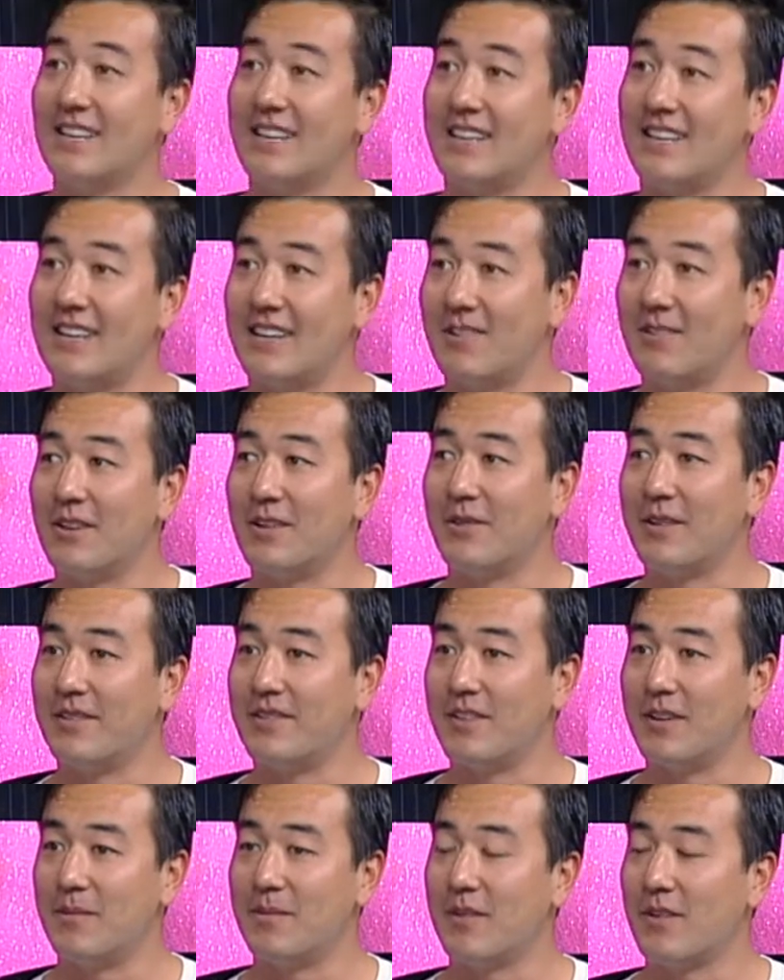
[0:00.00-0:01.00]
where we
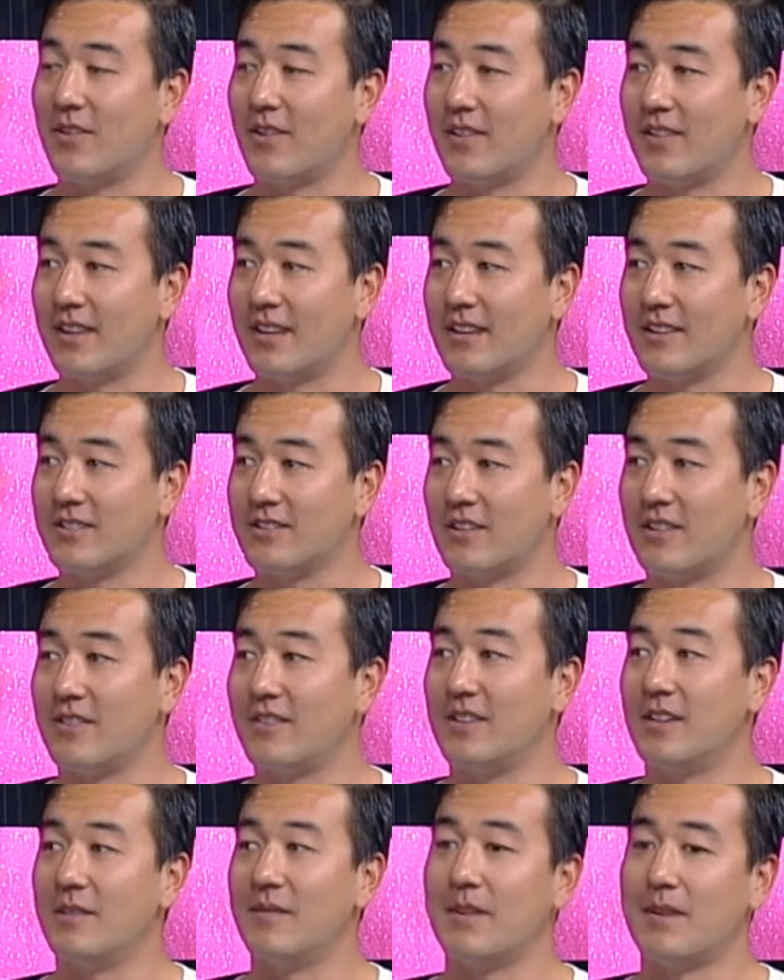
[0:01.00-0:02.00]
filmed the whole thing. It was all
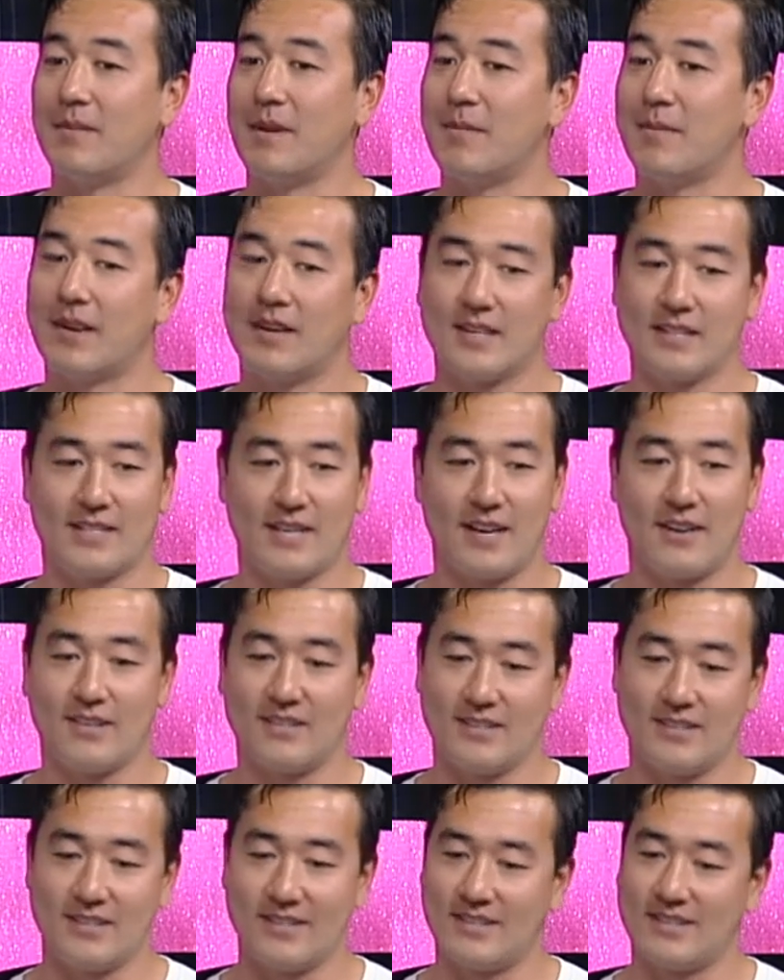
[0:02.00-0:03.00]
filmed at my parents'
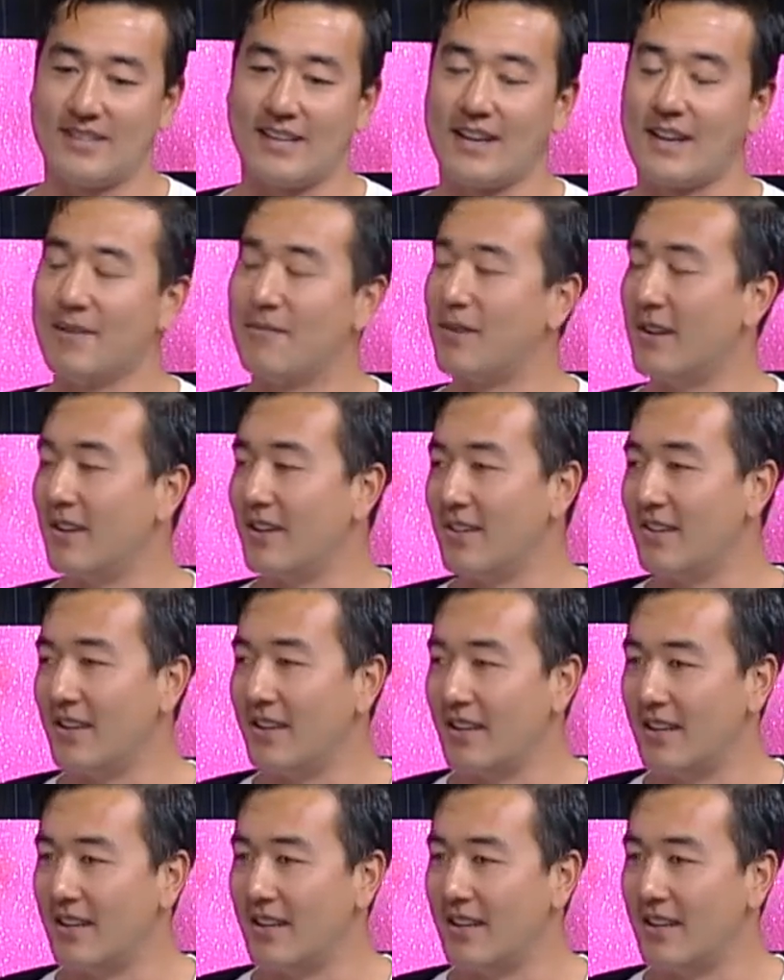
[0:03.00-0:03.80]
house in Sacramento,